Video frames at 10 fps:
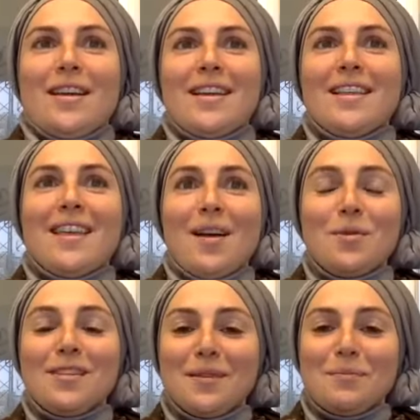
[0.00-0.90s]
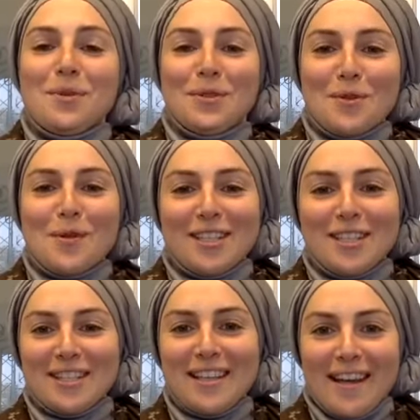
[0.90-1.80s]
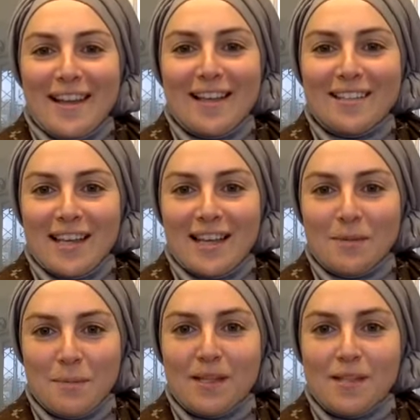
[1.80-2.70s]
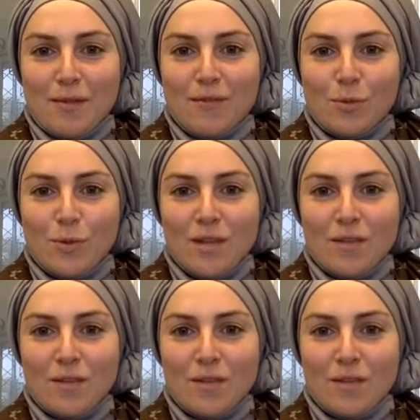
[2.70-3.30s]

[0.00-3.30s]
that was an important question that I had to ask myself as well, mm,